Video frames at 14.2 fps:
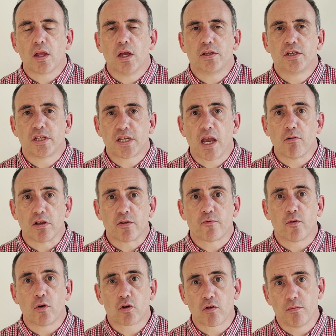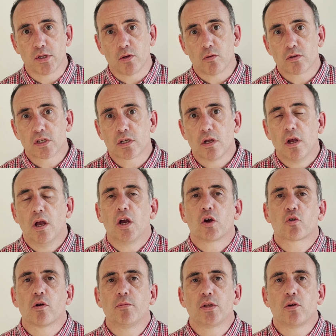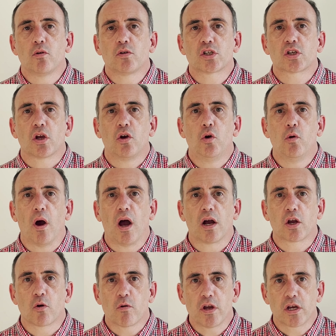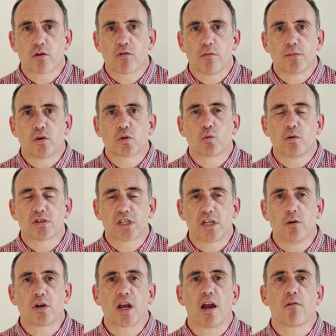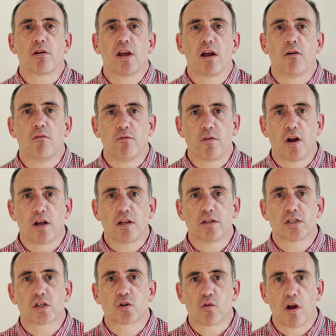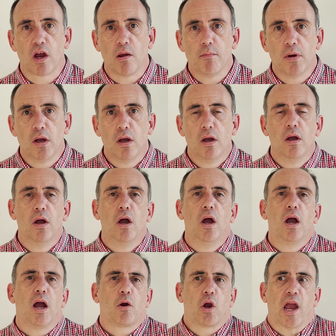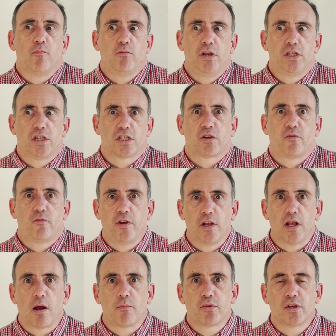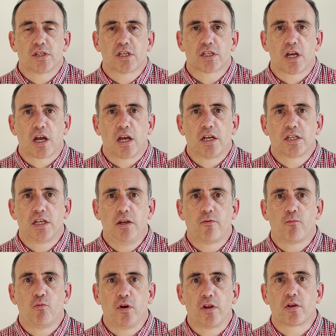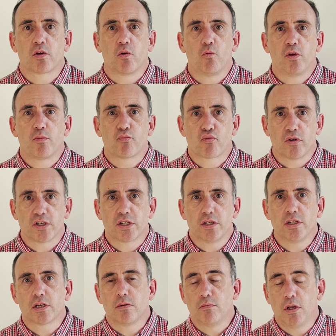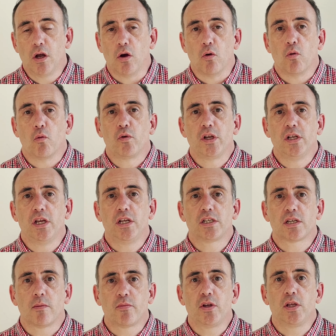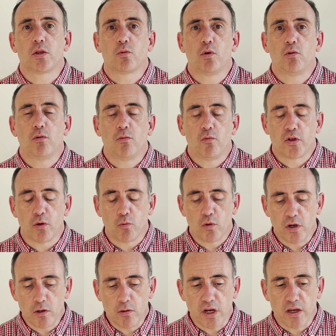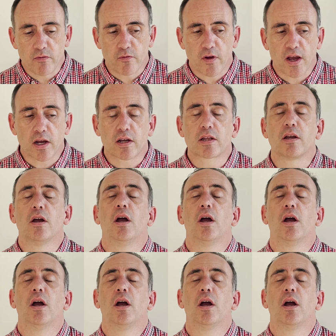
deterrent for criminals. Criminals who are career criminals will still carry out violent crime. Can we just fill up the society with prisons? No, we need something that will in fact,